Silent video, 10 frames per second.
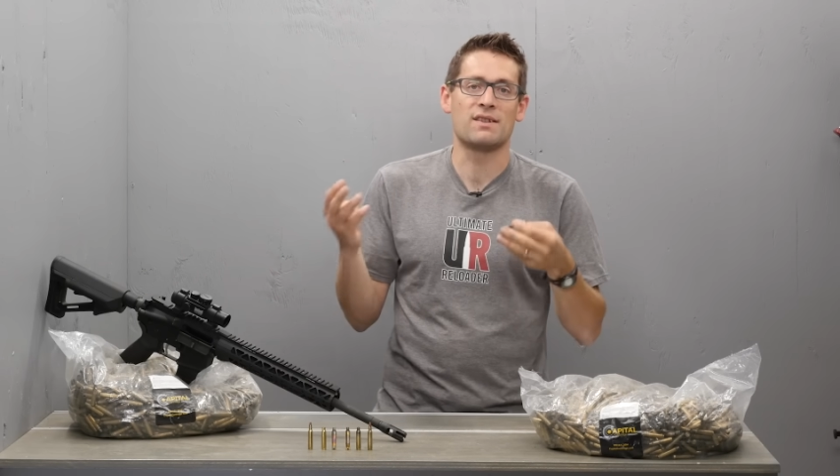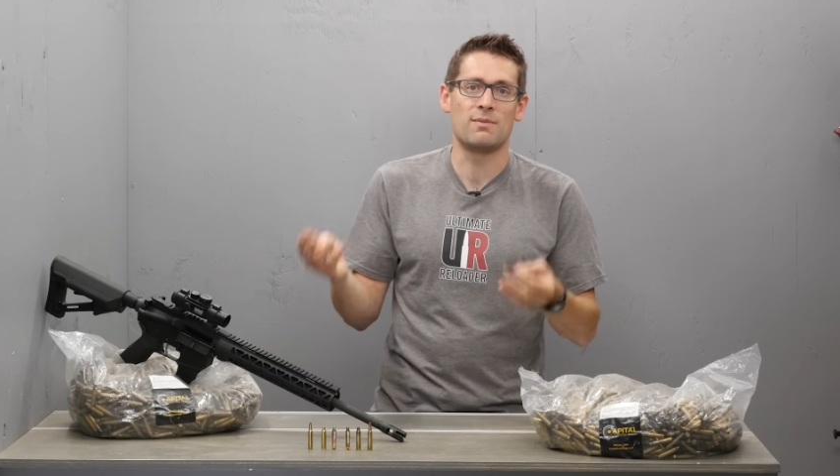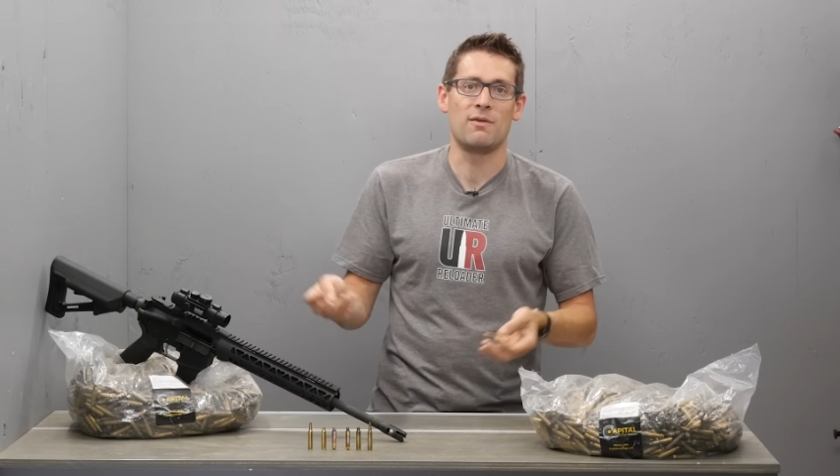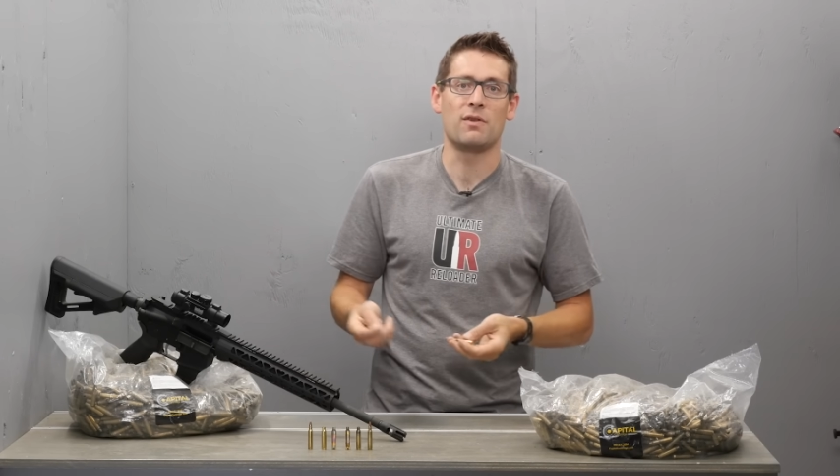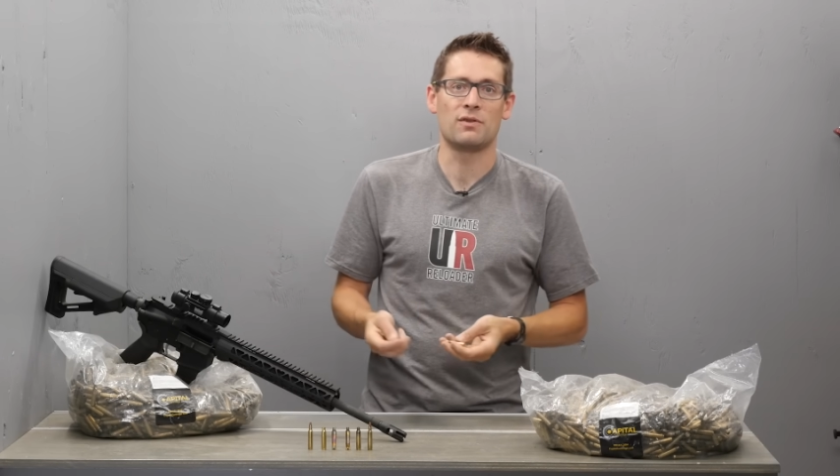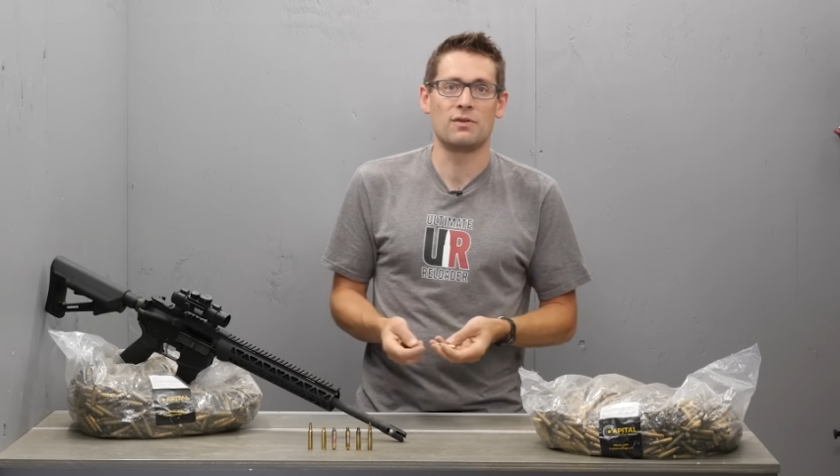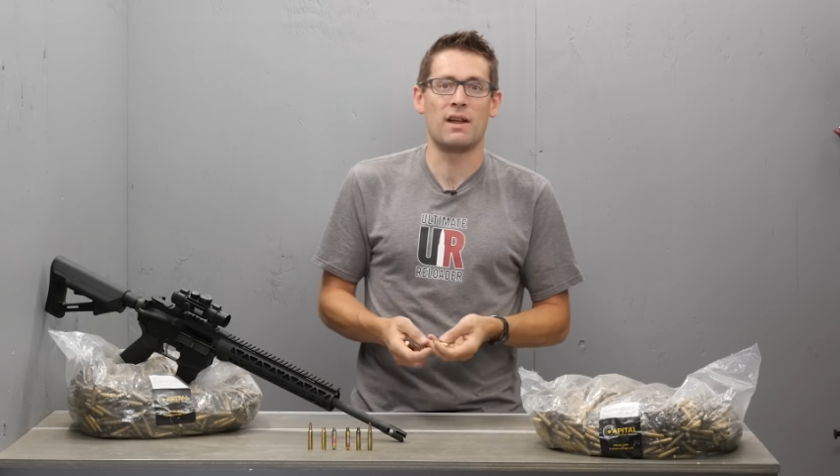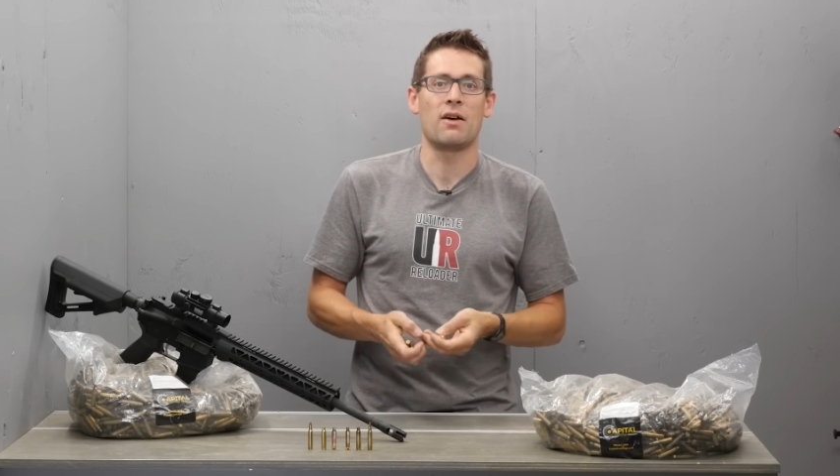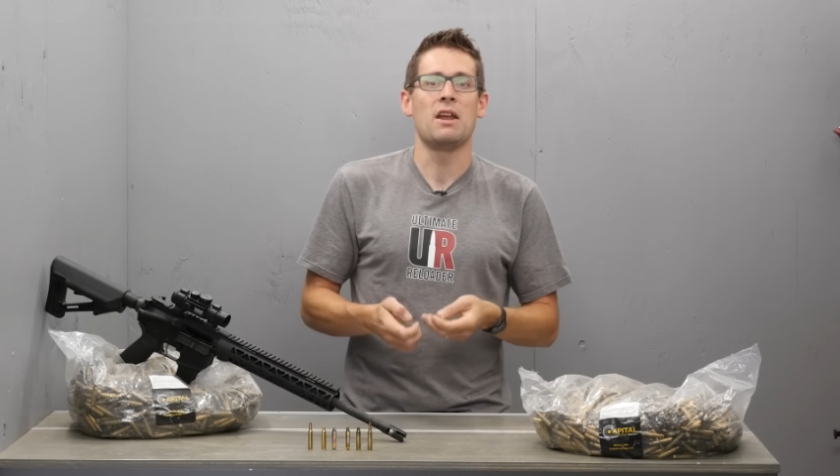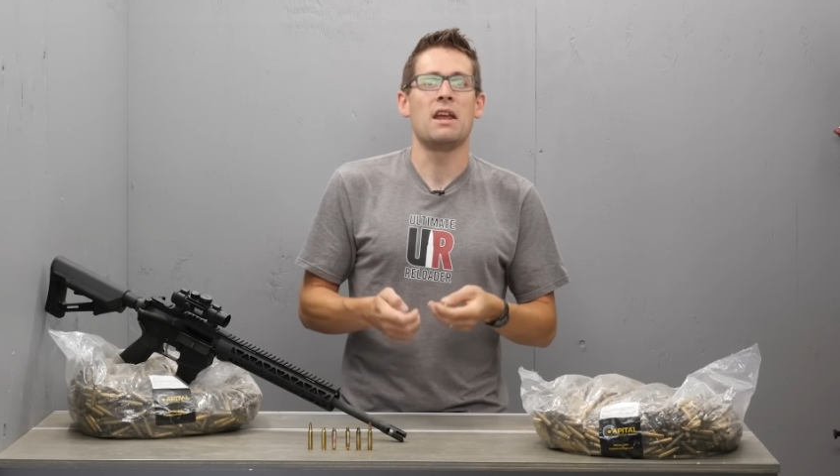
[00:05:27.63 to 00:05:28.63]
to be filtered
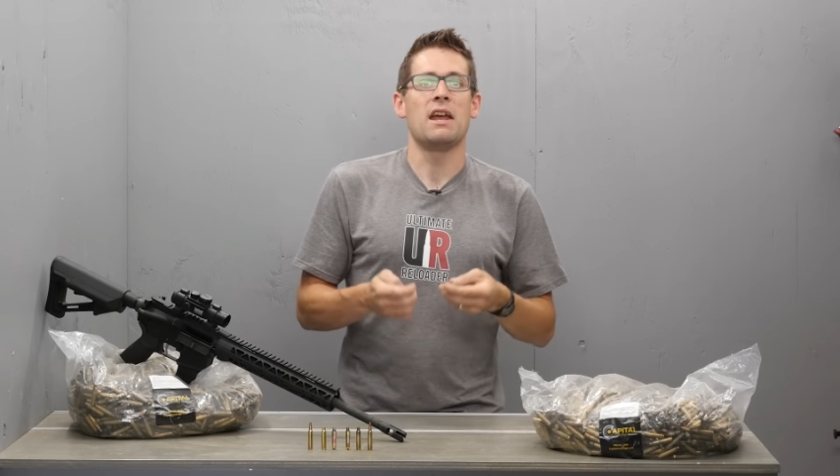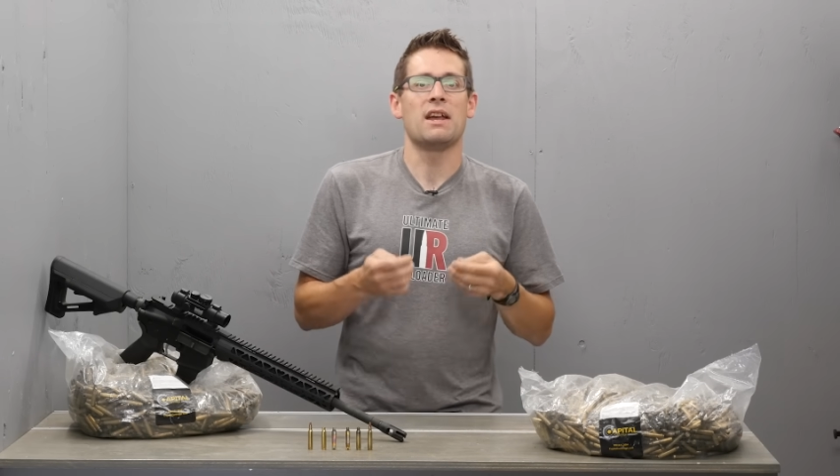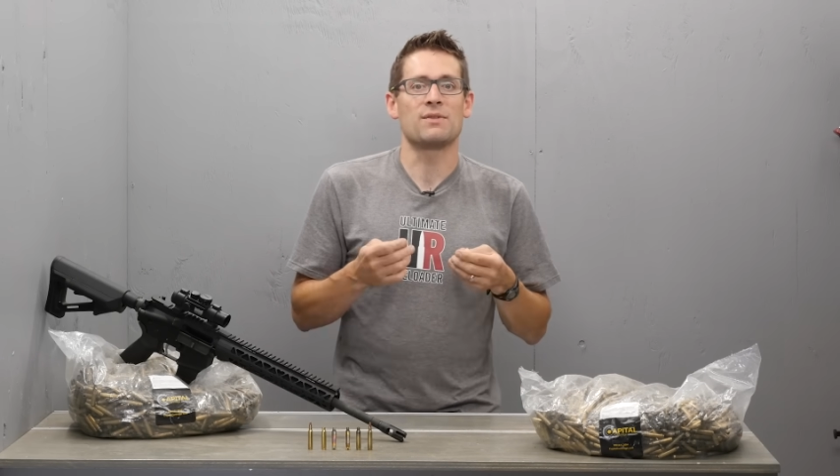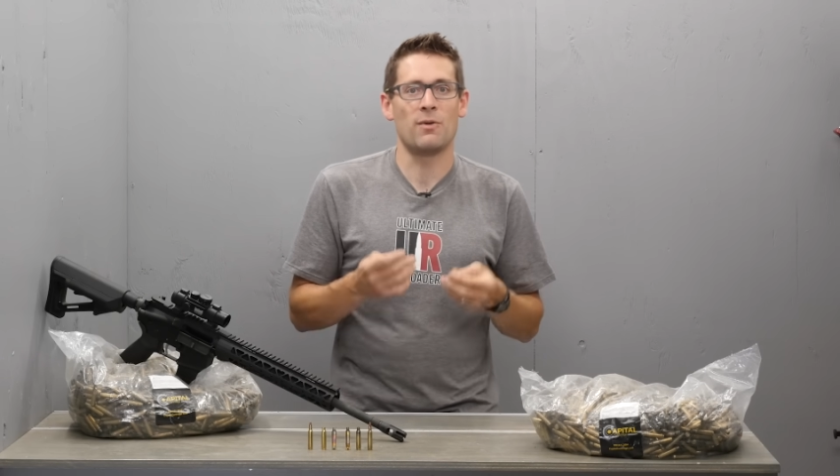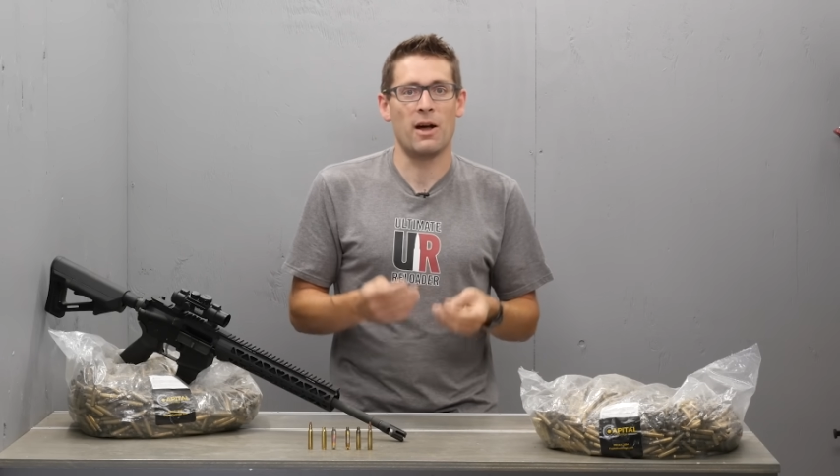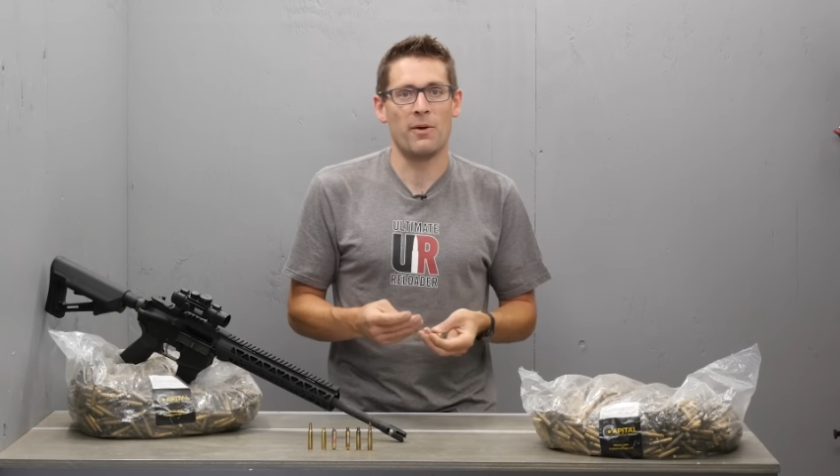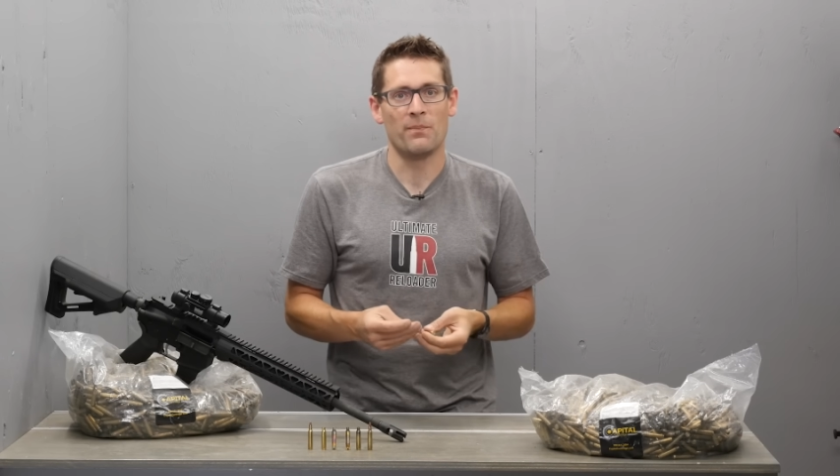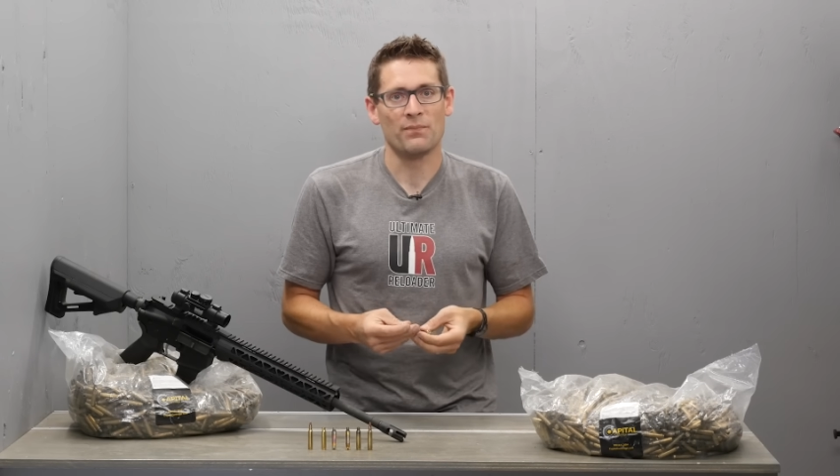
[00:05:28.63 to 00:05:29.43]
out as well.